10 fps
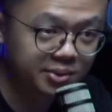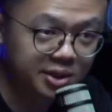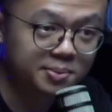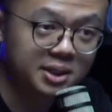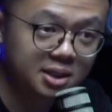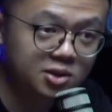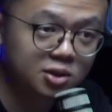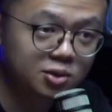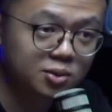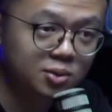we need to pay
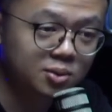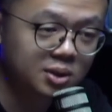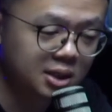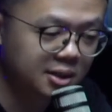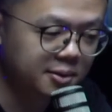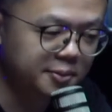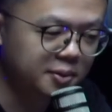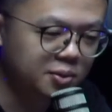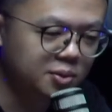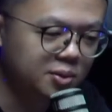attention to
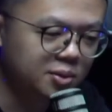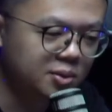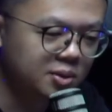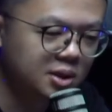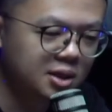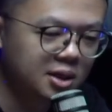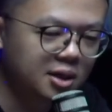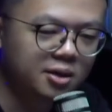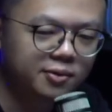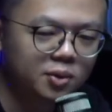people who
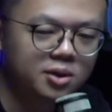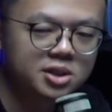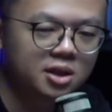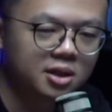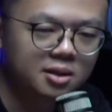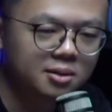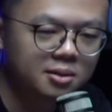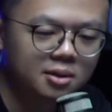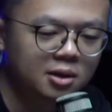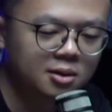are focused on
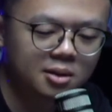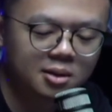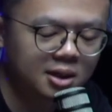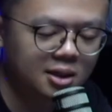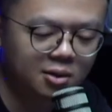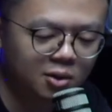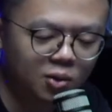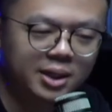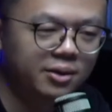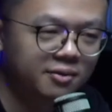
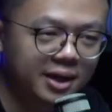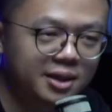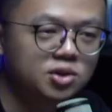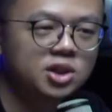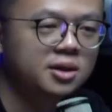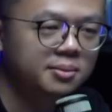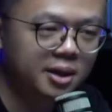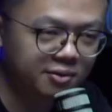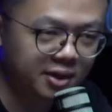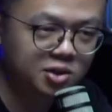lower down the value chain
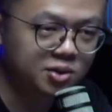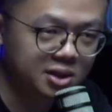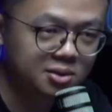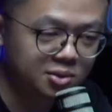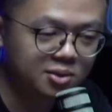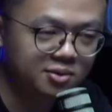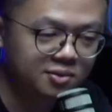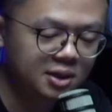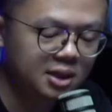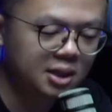manufacturing sort of
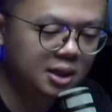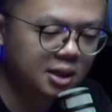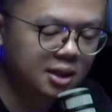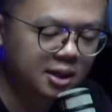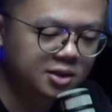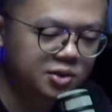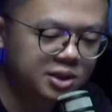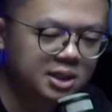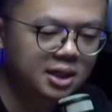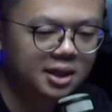countries.